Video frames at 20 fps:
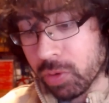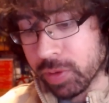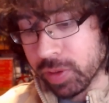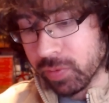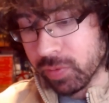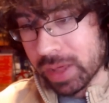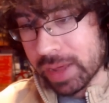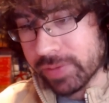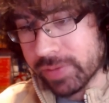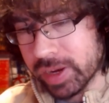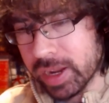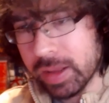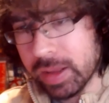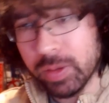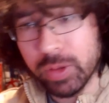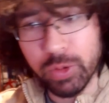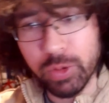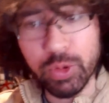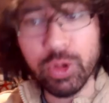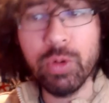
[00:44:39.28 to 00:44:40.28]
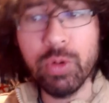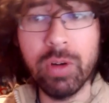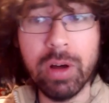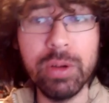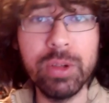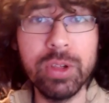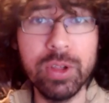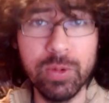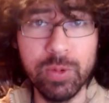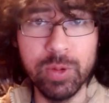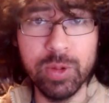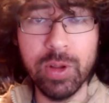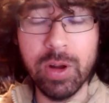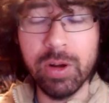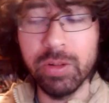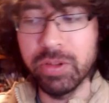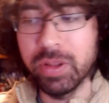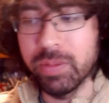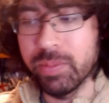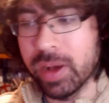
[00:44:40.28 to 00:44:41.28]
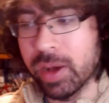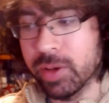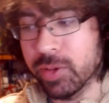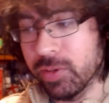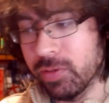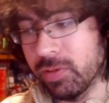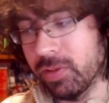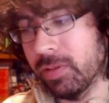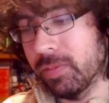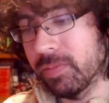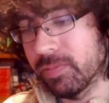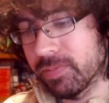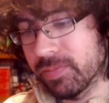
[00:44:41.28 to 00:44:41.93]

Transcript: is 5'10", so Sho also is taller than Mashita.